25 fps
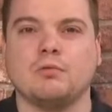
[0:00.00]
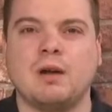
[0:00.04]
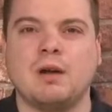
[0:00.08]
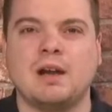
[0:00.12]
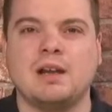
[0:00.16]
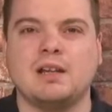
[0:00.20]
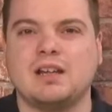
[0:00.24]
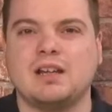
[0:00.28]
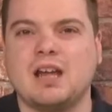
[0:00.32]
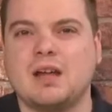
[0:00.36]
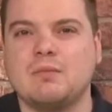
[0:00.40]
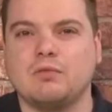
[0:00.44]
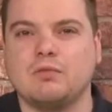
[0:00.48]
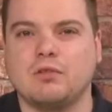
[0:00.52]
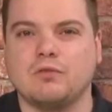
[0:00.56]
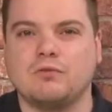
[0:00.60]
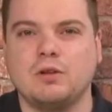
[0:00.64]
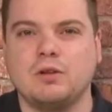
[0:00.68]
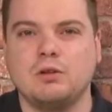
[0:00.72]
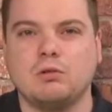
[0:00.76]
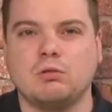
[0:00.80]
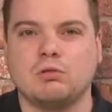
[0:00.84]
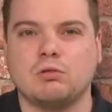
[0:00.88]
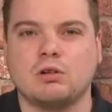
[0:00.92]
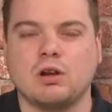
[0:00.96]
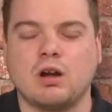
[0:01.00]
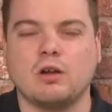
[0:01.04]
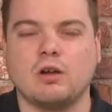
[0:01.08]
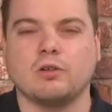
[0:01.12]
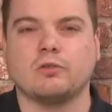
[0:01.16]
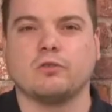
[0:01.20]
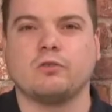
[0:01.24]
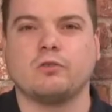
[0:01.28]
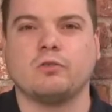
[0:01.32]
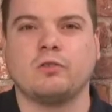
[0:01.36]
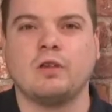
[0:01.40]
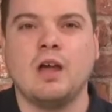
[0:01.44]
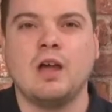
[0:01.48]
when it came to fuel
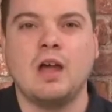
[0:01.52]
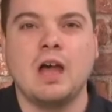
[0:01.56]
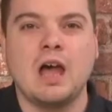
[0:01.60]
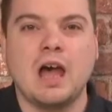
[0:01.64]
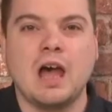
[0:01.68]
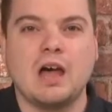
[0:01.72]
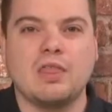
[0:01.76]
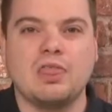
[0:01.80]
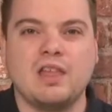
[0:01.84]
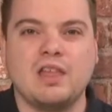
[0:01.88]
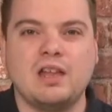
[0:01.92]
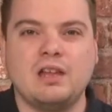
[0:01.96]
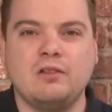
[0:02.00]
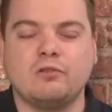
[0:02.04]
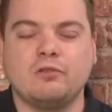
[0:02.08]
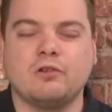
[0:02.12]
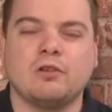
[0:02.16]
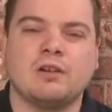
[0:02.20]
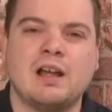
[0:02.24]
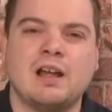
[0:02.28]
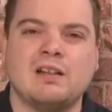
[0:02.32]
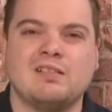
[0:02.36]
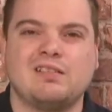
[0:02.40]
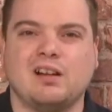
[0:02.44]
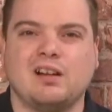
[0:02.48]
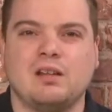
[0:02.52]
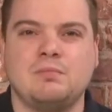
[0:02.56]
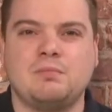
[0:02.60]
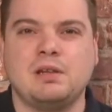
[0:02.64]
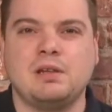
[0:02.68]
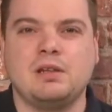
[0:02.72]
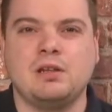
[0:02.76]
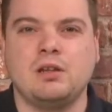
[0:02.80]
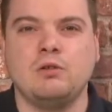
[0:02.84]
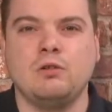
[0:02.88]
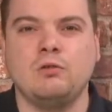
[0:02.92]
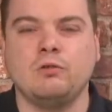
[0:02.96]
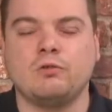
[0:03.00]
costs. And these could actually be
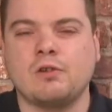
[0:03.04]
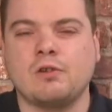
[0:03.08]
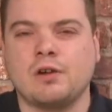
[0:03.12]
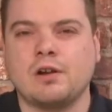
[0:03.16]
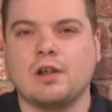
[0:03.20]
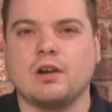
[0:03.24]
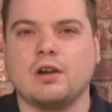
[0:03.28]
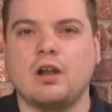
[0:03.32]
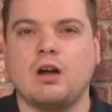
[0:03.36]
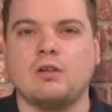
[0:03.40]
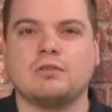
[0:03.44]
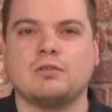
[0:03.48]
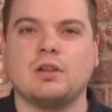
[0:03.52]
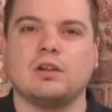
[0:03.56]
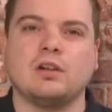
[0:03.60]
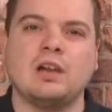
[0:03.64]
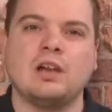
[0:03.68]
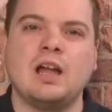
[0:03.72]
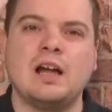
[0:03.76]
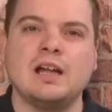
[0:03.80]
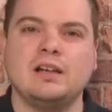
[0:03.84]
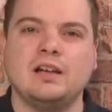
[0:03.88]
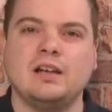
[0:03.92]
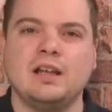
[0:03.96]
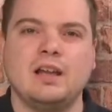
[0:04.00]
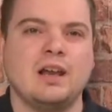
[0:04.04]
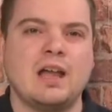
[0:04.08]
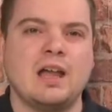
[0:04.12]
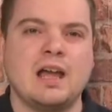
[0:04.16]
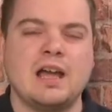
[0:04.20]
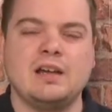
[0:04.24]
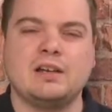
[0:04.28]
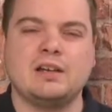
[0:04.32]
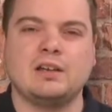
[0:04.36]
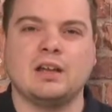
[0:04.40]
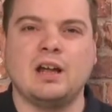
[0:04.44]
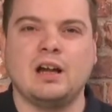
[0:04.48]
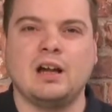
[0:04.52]
used on a lot of the lightly
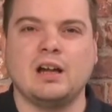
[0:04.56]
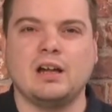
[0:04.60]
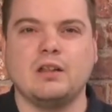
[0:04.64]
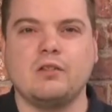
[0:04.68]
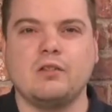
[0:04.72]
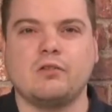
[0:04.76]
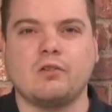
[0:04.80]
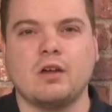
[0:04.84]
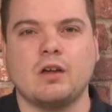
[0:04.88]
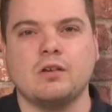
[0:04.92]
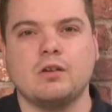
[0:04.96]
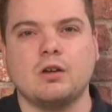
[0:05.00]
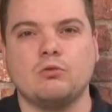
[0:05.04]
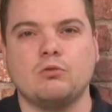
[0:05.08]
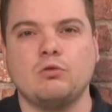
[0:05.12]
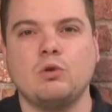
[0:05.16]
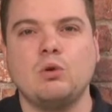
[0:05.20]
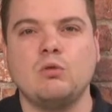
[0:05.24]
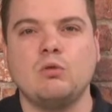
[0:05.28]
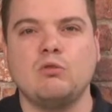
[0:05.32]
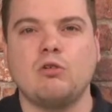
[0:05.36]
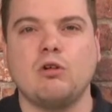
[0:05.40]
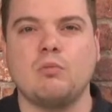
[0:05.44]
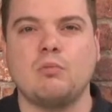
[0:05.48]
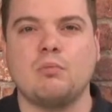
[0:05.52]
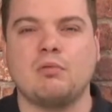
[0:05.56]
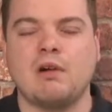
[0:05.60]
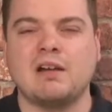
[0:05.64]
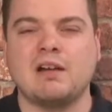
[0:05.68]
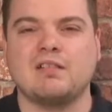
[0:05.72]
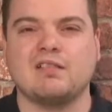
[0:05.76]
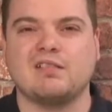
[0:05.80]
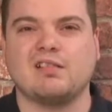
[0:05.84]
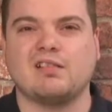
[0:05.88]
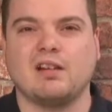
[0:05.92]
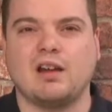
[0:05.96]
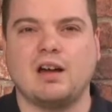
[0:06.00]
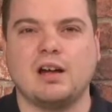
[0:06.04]
laid lines and the rural
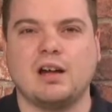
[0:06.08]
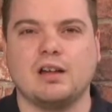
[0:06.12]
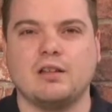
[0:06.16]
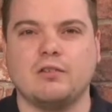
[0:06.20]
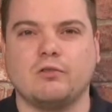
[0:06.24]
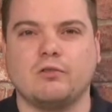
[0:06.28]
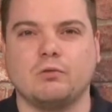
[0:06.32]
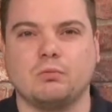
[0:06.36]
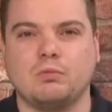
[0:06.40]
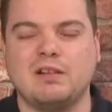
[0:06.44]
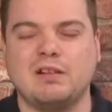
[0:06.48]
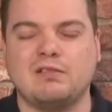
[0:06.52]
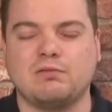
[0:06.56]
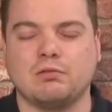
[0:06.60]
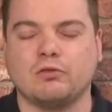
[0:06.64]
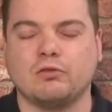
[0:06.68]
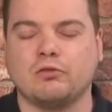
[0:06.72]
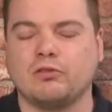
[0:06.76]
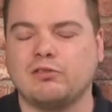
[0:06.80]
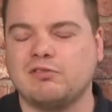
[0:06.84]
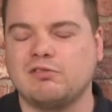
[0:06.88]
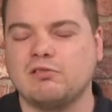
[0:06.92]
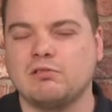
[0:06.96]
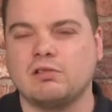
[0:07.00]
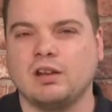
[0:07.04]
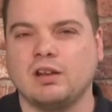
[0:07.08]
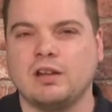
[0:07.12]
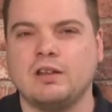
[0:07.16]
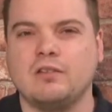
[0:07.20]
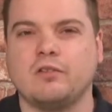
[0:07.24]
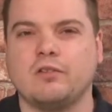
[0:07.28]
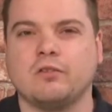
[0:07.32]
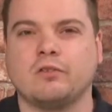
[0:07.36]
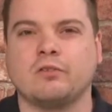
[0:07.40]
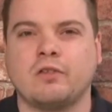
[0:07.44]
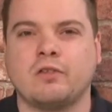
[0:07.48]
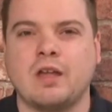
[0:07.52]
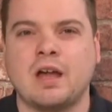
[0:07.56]
branch lines, which were struggling
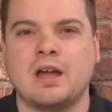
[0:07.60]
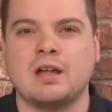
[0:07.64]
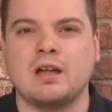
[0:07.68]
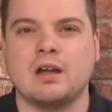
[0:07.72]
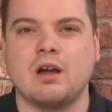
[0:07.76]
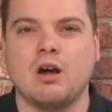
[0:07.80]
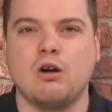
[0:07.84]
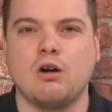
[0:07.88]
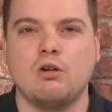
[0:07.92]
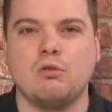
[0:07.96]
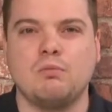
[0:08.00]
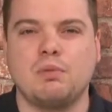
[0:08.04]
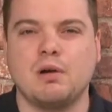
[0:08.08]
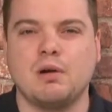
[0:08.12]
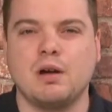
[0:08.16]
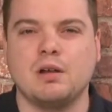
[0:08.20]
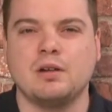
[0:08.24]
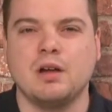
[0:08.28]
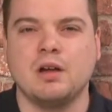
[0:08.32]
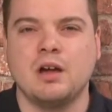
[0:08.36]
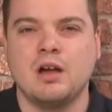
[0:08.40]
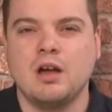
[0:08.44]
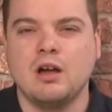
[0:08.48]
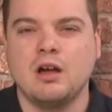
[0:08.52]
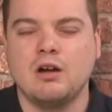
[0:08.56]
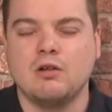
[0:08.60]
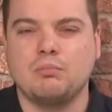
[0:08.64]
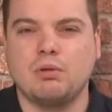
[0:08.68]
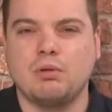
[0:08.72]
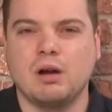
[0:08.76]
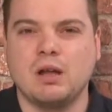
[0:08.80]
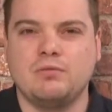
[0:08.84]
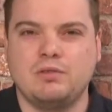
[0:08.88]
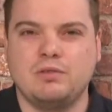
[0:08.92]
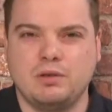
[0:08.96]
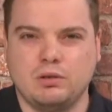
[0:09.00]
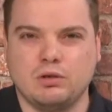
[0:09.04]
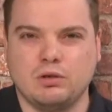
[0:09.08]
to stay open. But
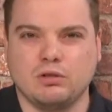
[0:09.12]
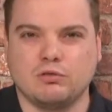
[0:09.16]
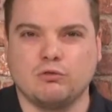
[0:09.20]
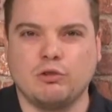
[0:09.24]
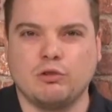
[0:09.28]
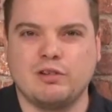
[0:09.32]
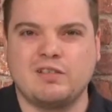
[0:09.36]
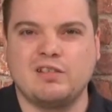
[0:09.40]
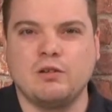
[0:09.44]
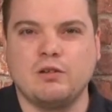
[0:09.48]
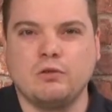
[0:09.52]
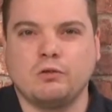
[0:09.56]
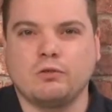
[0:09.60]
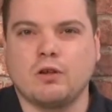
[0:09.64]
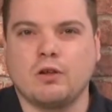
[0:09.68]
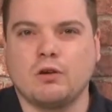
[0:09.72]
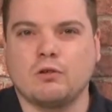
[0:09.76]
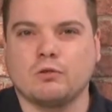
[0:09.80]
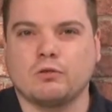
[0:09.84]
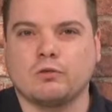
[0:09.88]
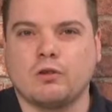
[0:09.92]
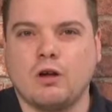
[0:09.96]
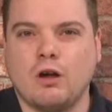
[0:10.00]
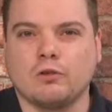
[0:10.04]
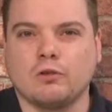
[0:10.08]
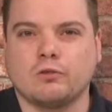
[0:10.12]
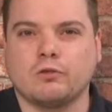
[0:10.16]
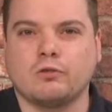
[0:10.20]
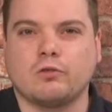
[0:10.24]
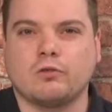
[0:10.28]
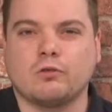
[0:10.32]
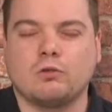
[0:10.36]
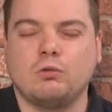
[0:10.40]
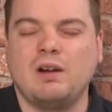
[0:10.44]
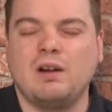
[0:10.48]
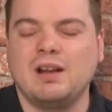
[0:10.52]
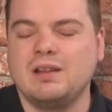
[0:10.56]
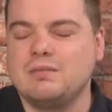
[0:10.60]
if you could reduce those costs
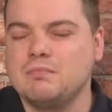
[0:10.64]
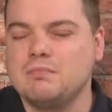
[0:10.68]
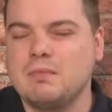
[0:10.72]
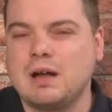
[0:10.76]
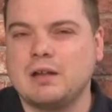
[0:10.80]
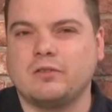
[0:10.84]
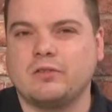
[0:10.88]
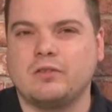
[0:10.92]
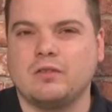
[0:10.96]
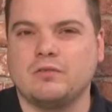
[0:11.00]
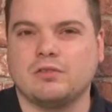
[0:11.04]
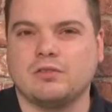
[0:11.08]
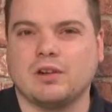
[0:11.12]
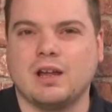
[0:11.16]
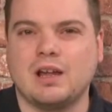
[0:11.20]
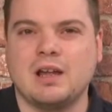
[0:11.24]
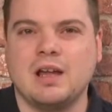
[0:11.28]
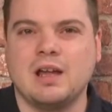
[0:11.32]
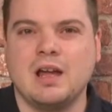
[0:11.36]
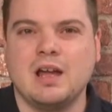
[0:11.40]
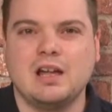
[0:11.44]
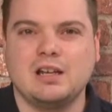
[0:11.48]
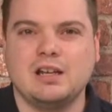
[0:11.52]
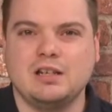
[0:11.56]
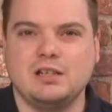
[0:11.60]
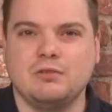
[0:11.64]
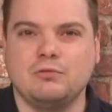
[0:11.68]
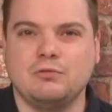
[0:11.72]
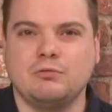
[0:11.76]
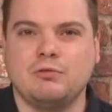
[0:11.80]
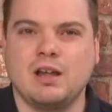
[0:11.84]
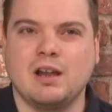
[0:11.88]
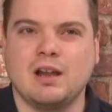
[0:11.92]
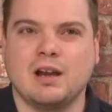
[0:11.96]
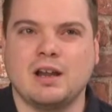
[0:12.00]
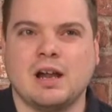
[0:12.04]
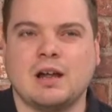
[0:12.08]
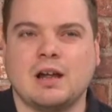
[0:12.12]
quite massively, you
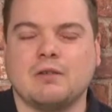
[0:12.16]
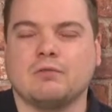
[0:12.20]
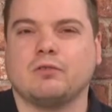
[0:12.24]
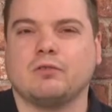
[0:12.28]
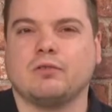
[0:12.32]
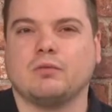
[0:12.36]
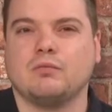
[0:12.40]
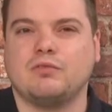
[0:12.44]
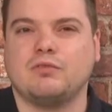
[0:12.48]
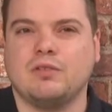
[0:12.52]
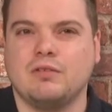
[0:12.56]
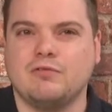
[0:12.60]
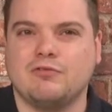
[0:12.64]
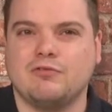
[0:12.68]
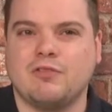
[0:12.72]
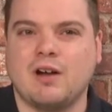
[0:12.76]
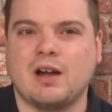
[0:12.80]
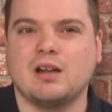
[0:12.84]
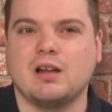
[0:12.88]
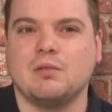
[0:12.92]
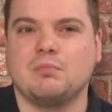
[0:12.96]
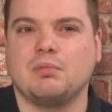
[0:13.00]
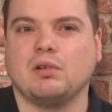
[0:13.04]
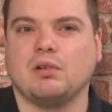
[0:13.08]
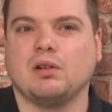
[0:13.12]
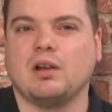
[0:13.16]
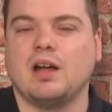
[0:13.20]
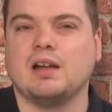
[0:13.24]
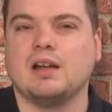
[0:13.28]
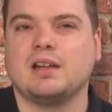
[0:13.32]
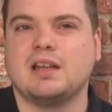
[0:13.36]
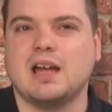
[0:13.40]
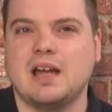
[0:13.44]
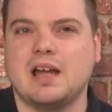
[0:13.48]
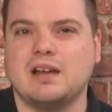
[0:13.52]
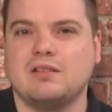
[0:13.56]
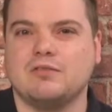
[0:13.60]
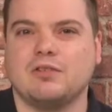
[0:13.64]
really have something viable
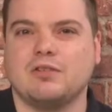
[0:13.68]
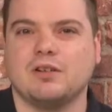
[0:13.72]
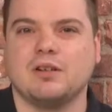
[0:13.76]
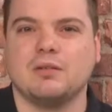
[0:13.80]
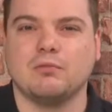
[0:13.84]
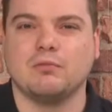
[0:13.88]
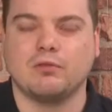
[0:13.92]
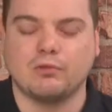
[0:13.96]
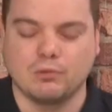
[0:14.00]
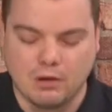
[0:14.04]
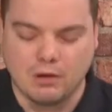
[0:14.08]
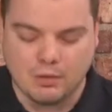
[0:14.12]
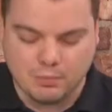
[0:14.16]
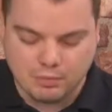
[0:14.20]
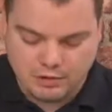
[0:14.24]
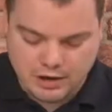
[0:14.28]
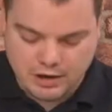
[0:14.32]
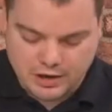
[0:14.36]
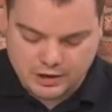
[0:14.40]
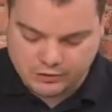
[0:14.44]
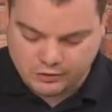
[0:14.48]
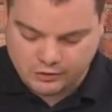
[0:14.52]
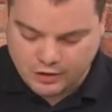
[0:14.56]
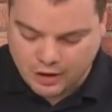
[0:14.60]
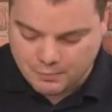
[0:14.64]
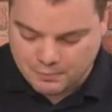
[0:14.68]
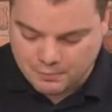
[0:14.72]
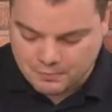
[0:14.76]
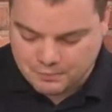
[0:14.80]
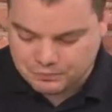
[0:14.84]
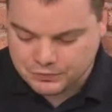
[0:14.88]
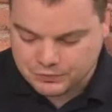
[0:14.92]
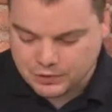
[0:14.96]
again for them to operate on.